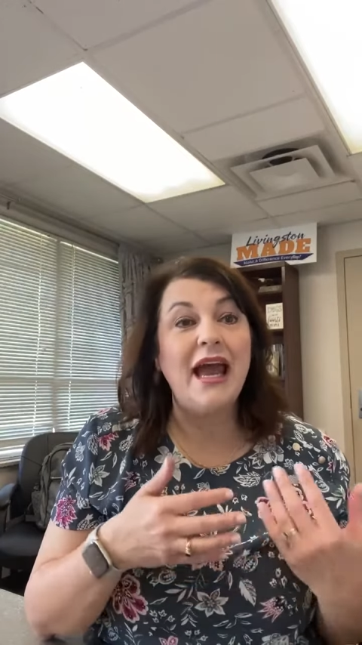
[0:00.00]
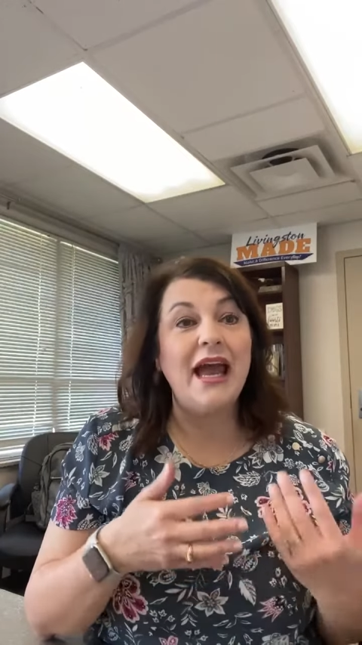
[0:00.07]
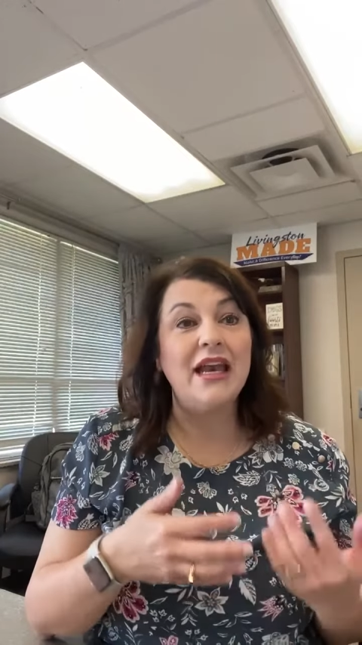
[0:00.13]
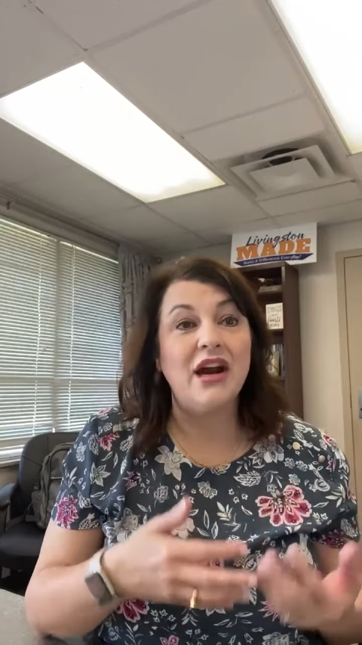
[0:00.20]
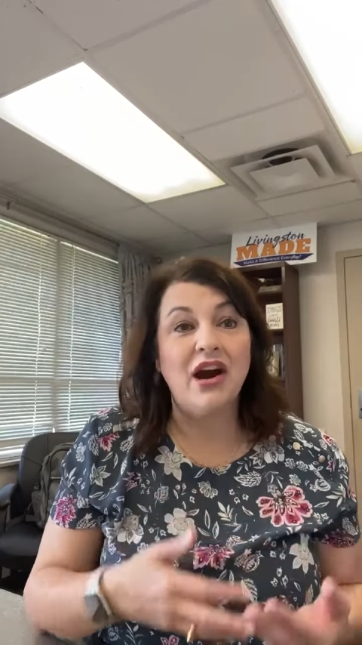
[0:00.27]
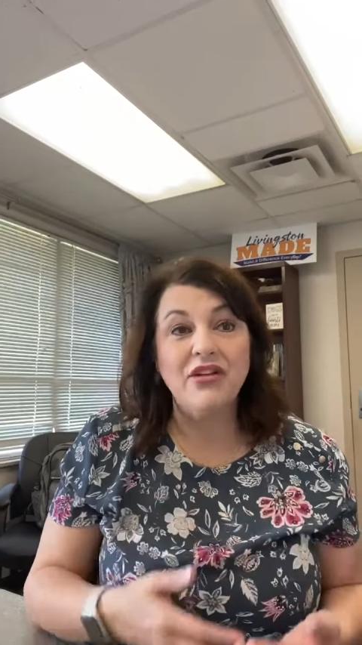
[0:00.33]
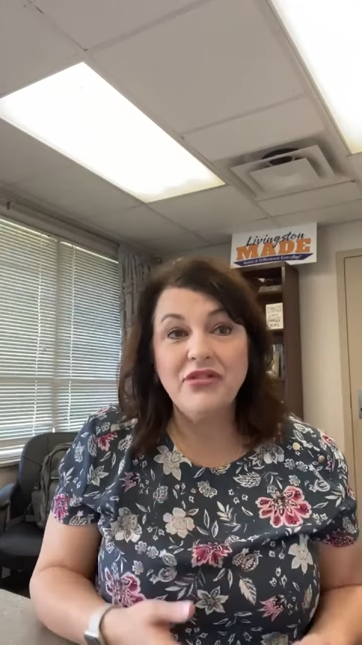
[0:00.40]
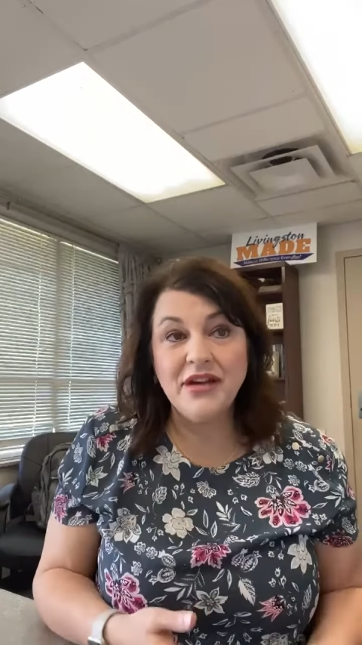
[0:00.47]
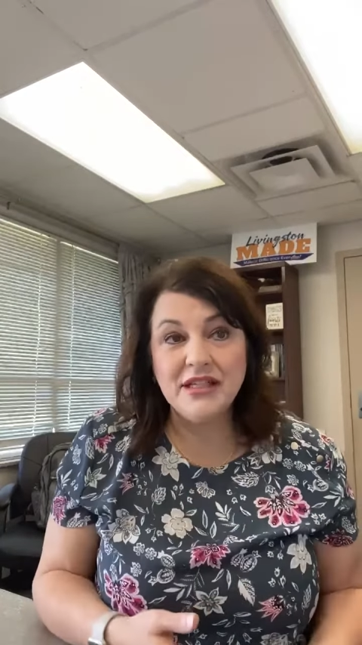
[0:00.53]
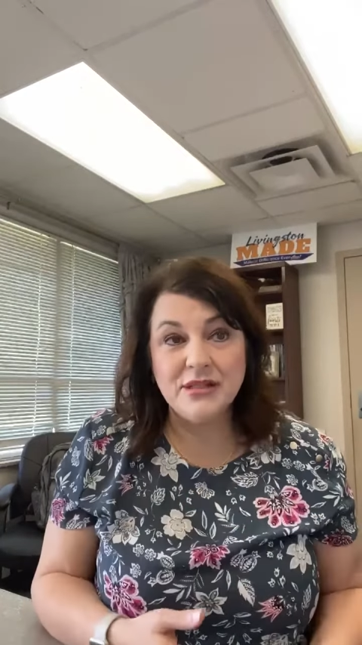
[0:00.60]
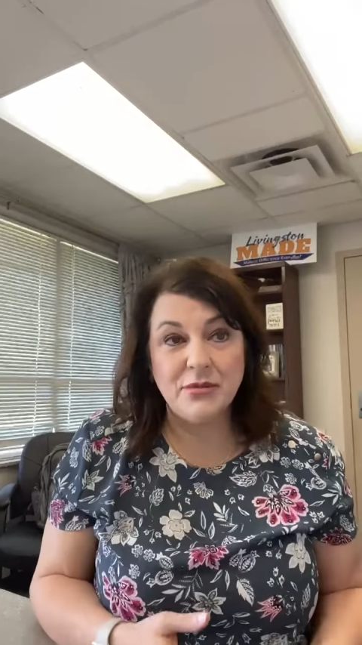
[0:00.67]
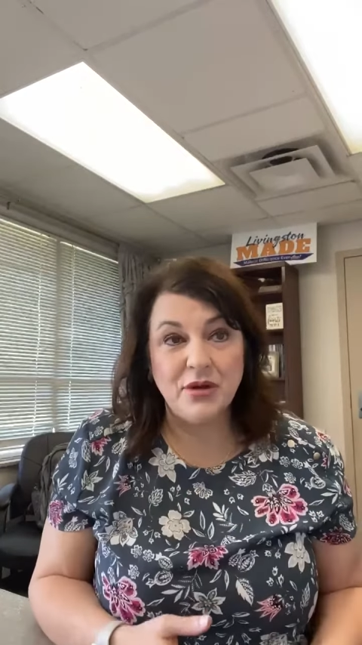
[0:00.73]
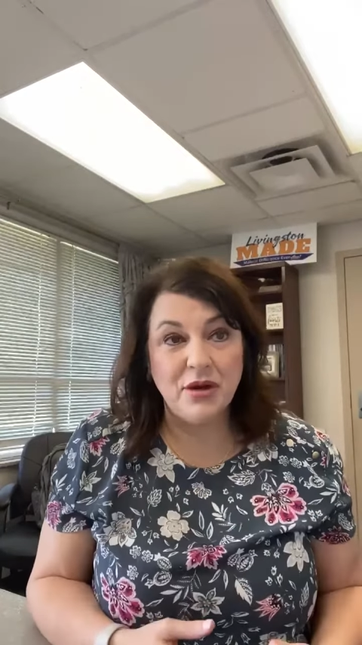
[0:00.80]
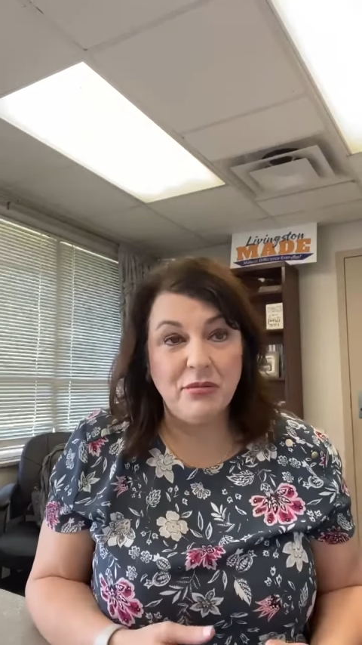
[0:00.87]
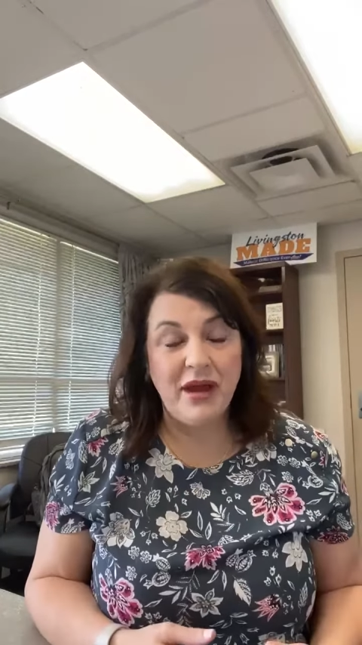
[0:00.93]
and our
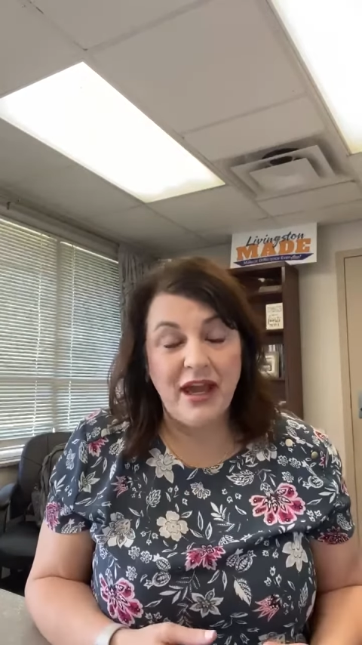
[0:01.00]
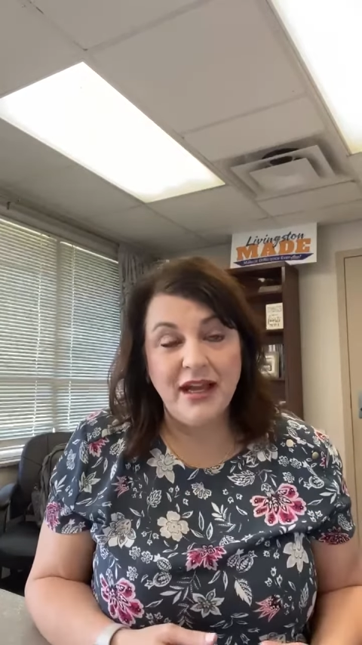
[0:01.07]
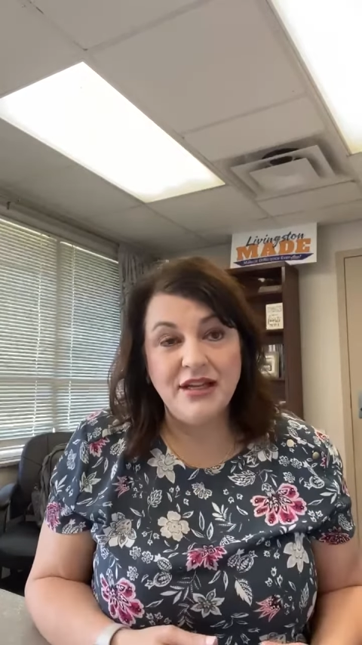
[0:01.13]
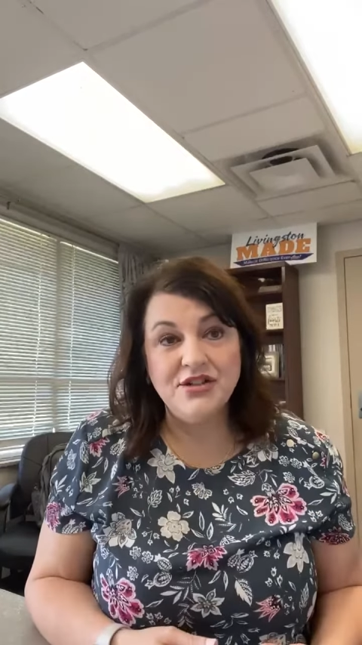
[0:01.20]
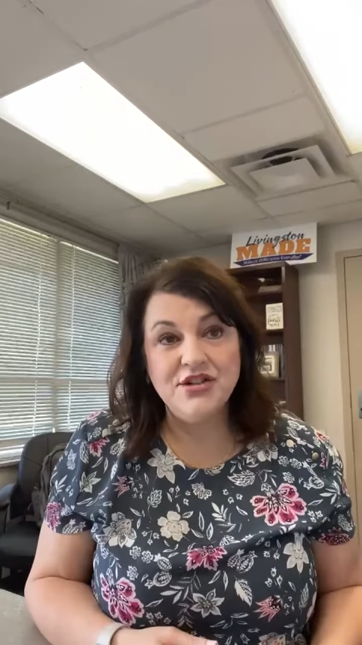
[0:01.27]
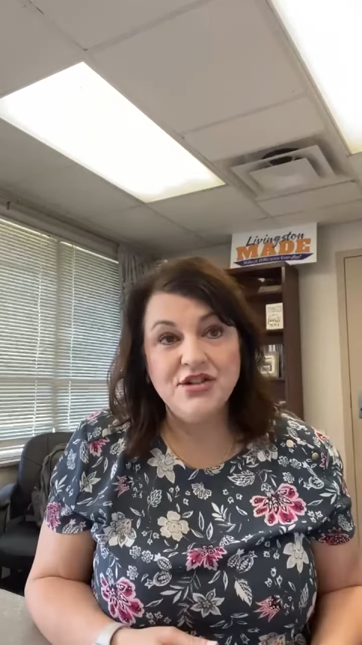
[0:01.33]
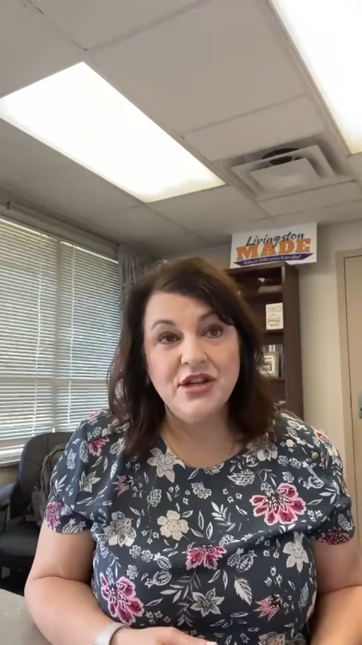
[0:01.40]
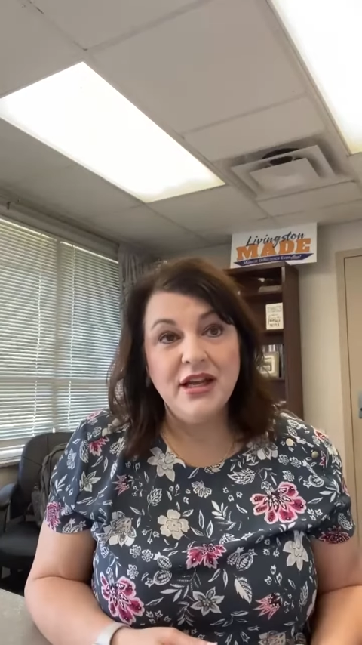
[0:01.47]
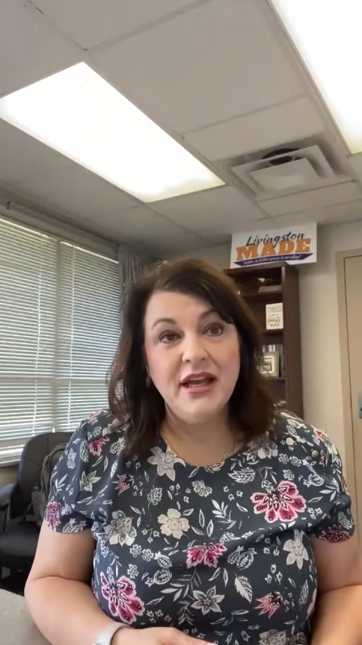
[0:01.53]
Facebook page,